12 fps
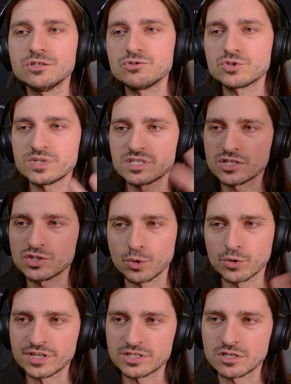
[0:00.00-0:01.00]
Use Twisting
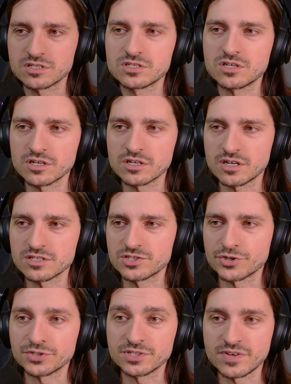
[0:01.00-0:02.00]
Torrent on Zargon's
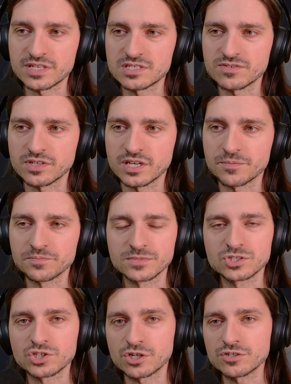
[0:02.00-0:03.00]
turn defensively.
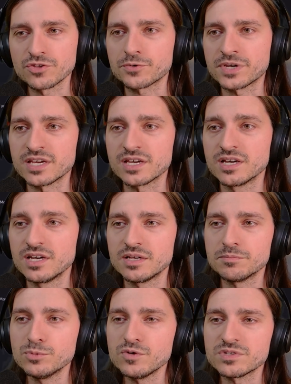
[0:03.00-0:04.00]
Turn 3,
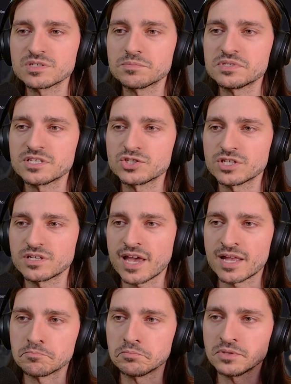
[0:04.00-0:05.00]
move into position
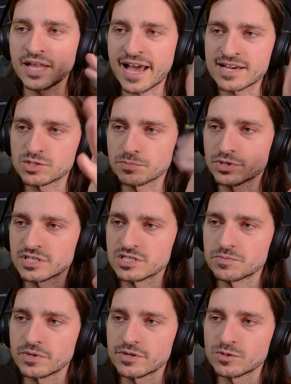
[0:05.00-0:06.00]
and blast
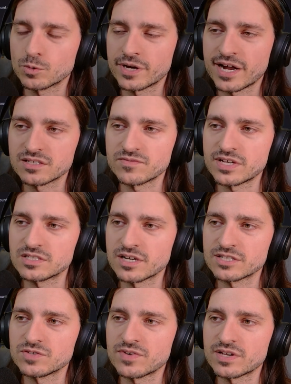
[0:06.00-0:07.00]
Burning Spirit or activate
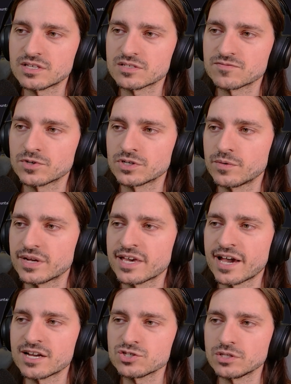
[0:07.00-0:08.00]
Touch of Endless Inferno
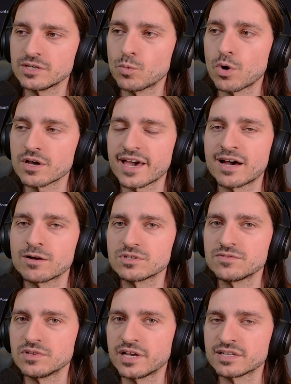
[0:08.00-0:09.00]
and casually walk
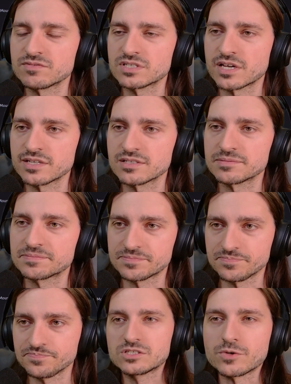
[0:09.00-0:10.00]
out of line of sight.
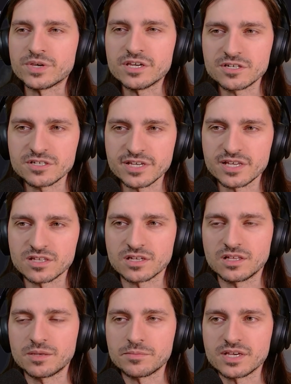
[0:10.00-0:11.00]
So here, Dan the
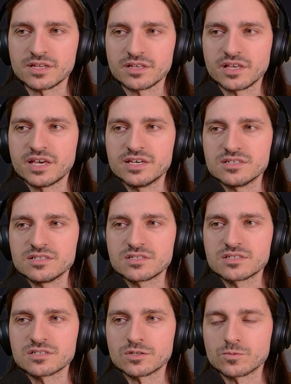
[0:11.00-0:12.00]
Colombian
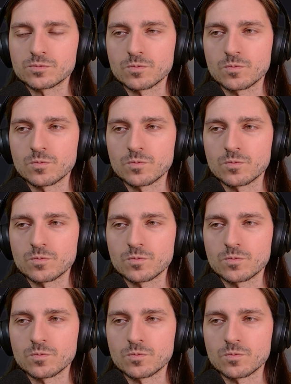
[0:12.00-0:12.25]
is